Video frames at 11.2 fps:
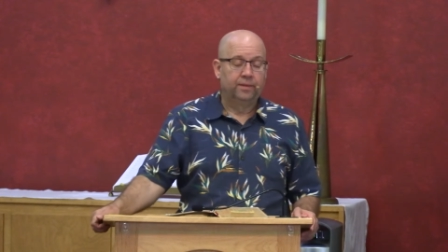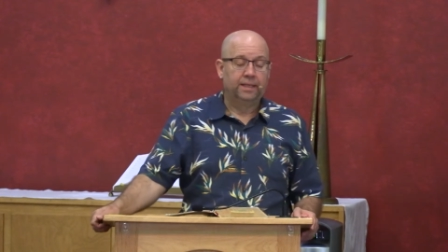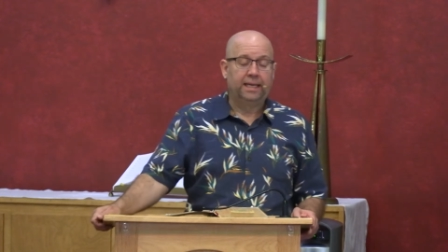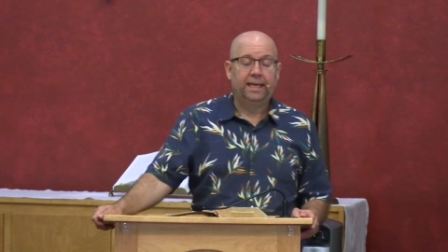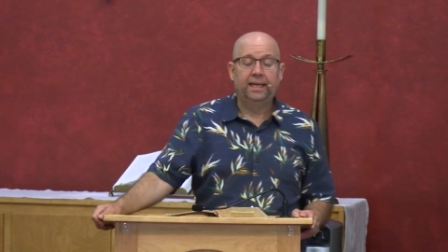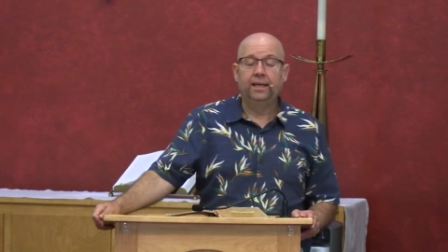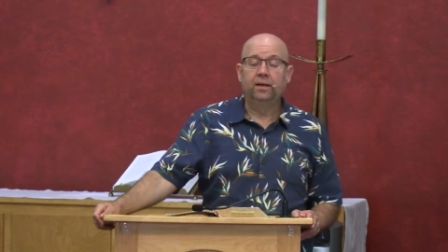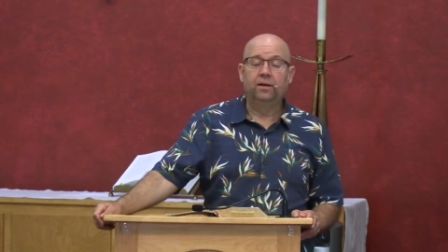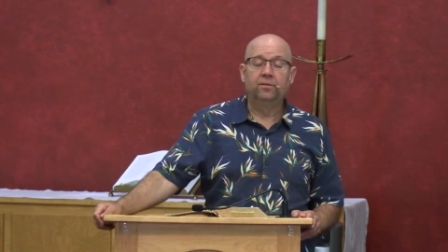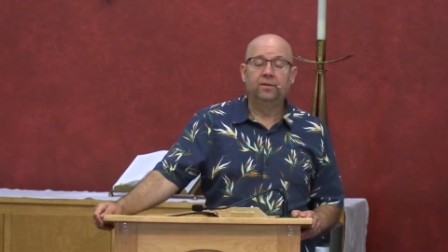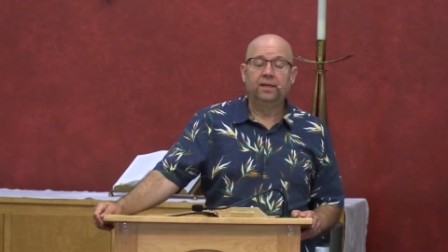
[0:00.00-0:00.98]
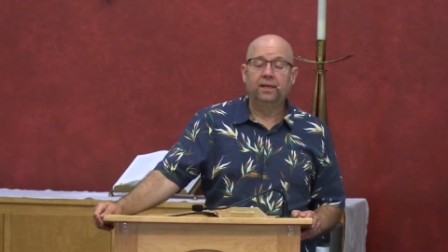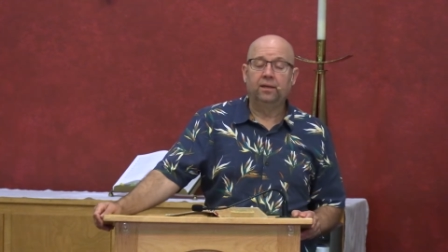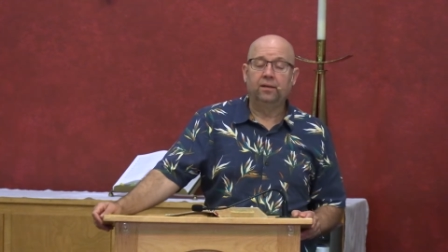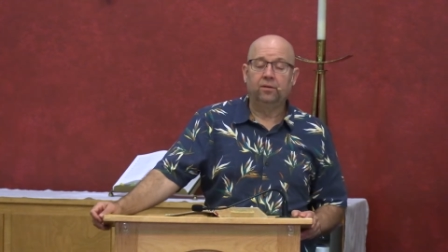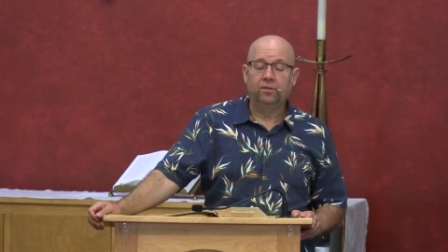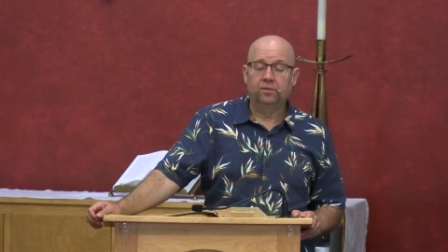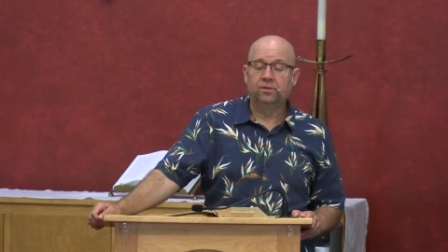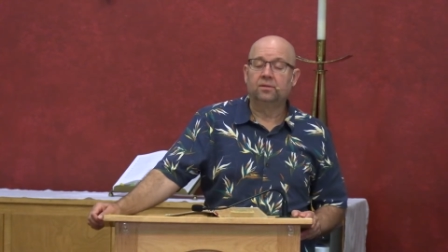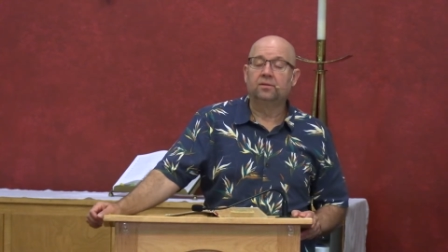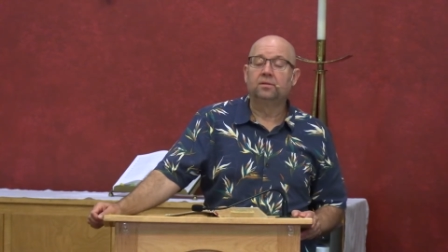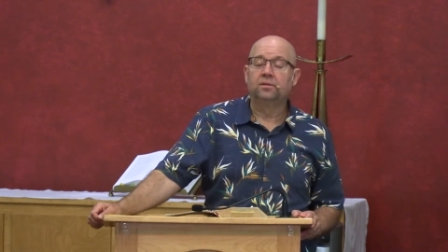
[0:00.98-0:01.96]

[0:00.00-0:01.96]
the King of Kings,